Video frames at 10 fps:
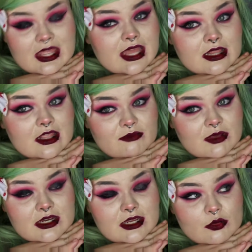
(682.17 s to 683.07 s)
I love
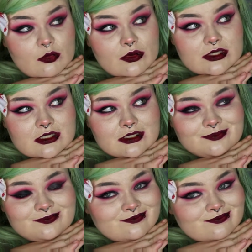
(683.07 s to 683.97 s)
me an emo boy
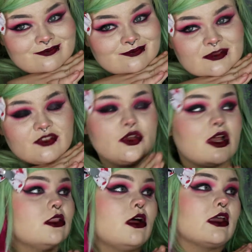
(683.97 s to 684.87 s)
still you
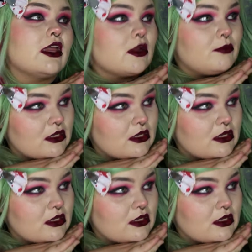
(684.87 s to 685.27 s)
got long hair,